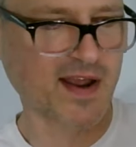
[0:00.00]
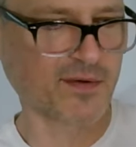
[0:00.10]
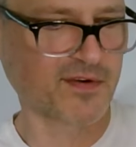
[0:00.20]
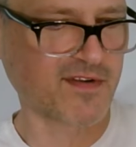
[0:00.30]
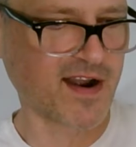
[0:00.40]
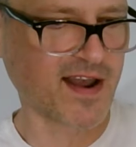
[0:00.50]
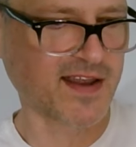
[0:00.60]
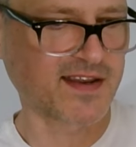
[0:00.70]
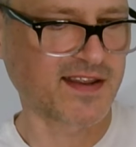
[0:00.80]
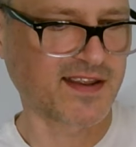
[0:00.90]
I would
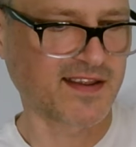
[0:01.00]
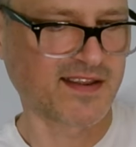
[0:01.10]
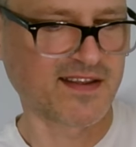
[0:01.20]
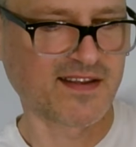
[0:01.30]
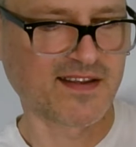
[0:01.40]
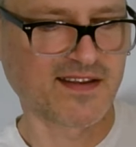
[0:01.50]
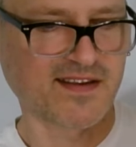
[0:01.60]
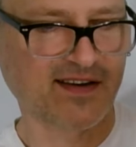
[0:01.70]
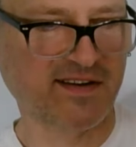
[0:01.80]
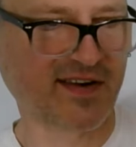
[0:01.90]
ride.
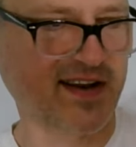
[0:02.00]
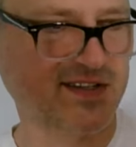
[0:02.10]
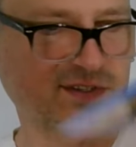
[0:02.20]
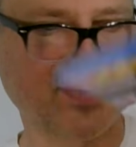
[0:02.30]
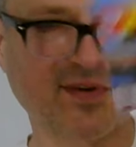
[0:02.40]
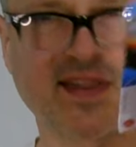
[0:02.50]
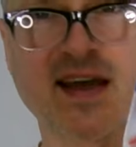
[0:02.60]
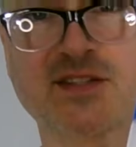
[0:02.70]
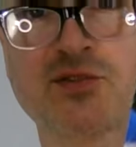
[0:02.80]
All right, so that's